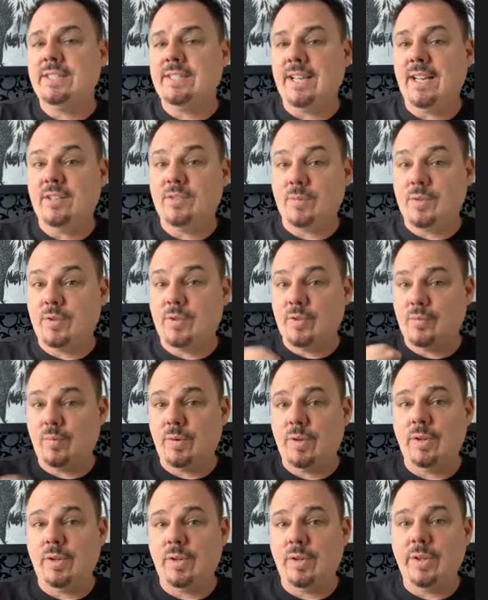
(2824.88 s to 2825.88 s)
and fourteen
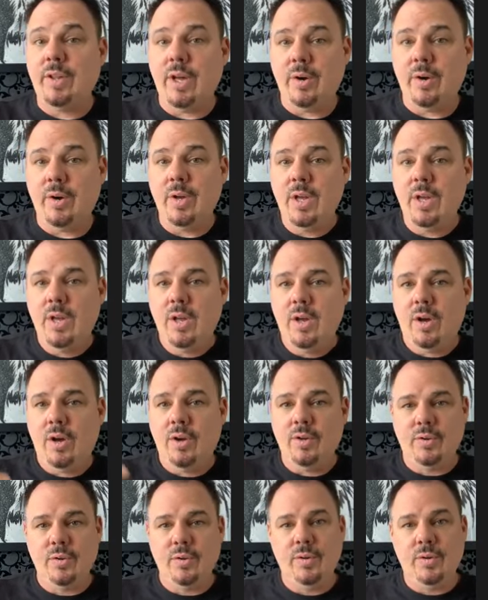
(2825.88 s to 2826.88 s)
cents, which is really low
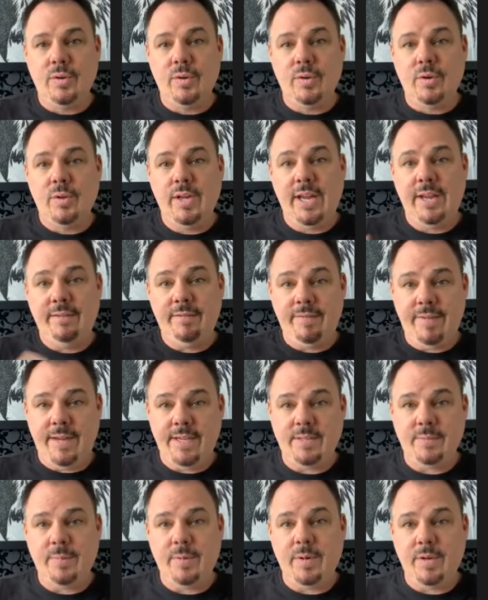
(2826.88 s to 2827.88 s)
on Google
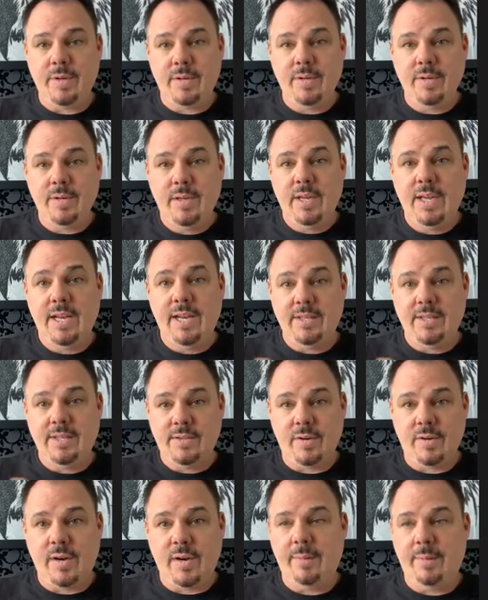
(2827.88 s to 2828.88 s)
yeah. and Facebook
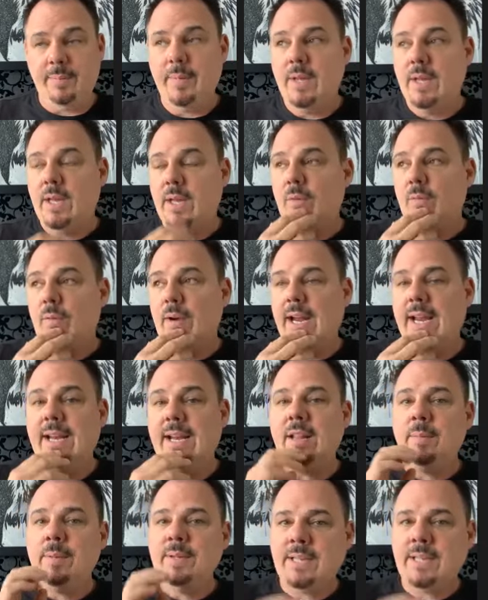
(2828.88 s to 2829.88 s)
and Instagram,
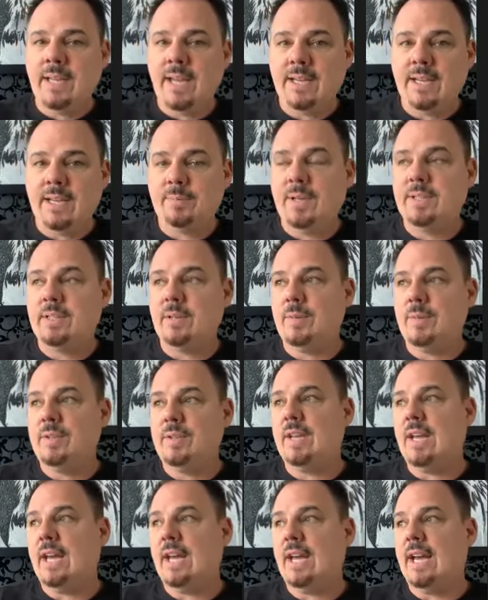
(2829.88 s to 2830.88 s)
right? Now, let me tell you,
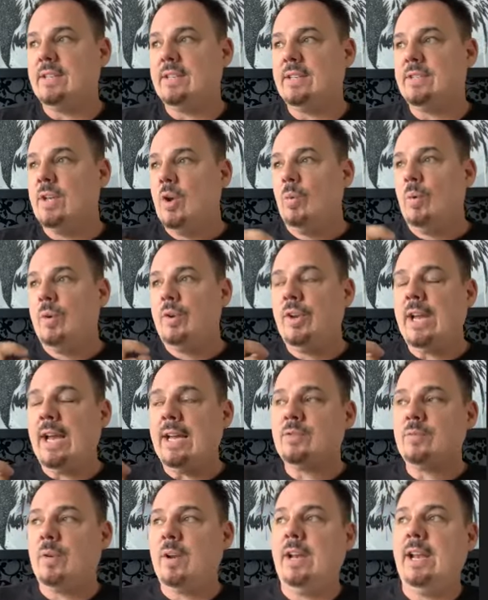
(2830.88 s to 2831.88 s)
explain something to you guys.
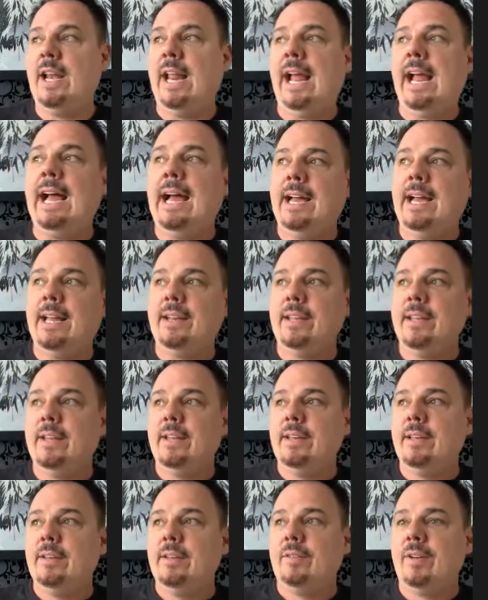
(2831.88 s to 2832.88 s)
When you guys run an ad,
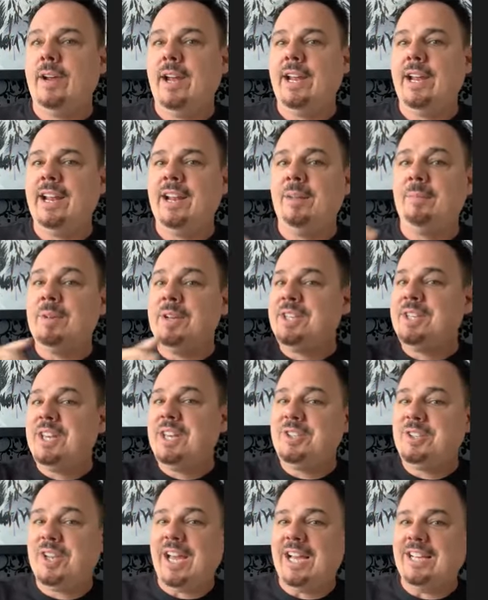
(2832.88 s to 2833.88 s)
right? And I'm going
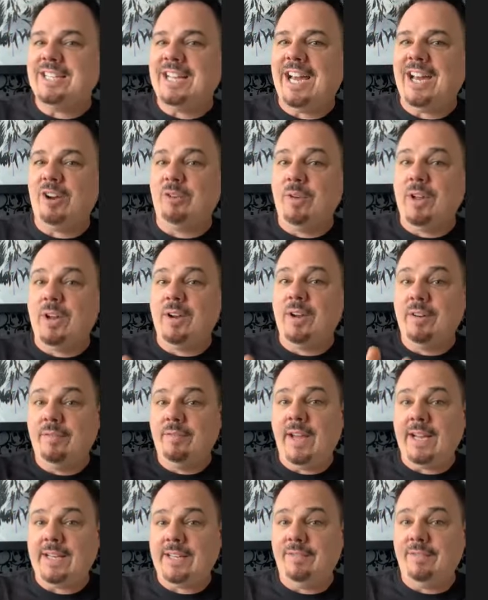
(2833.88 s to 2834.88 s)
to teach you guys how to run
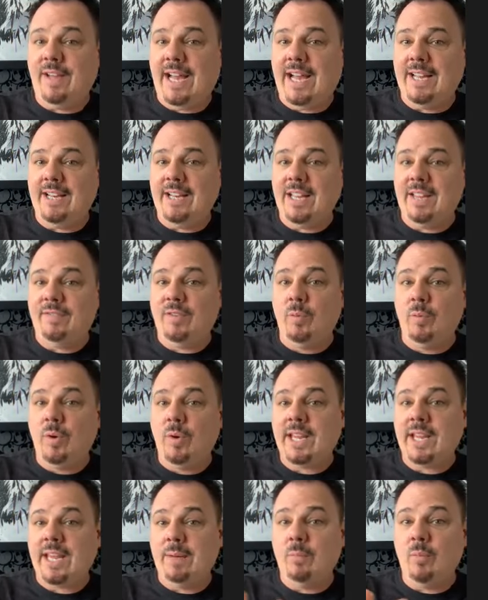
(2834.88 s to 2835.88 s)
an effective ad if you
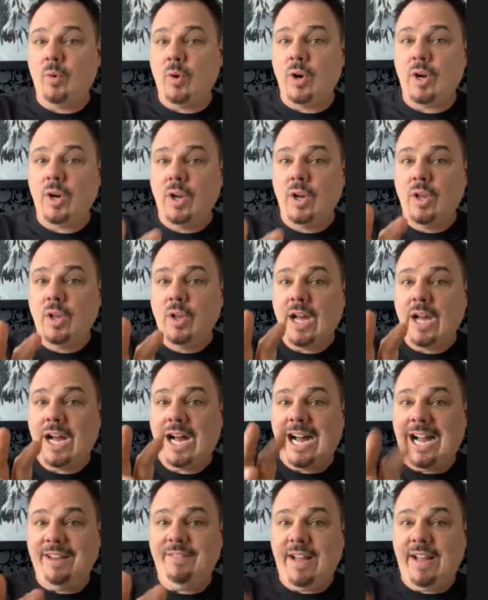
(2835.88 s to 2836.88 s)
want to get more
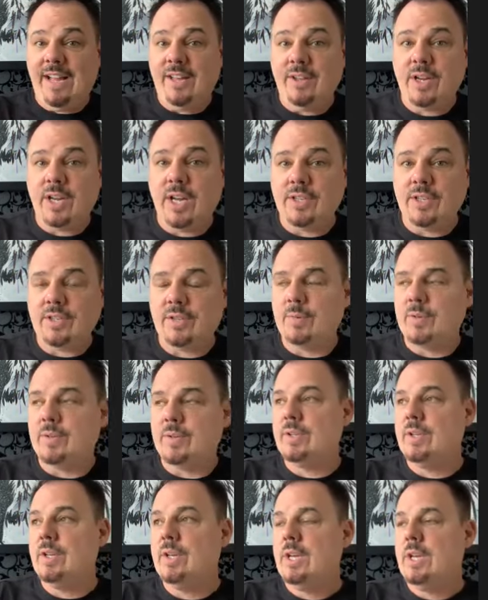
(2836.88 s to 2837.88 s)
high-value
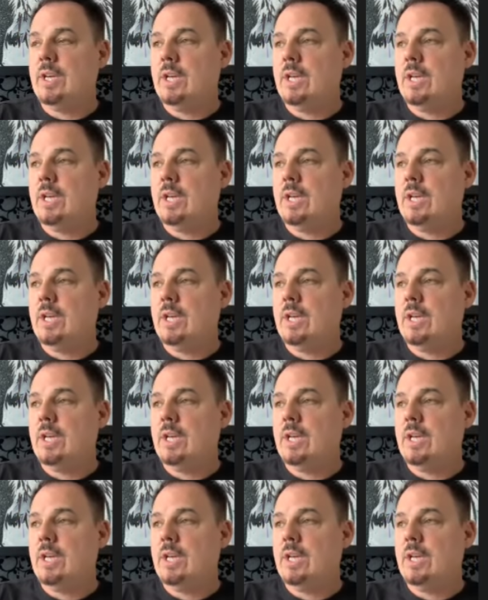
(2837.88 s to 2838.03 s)
customers,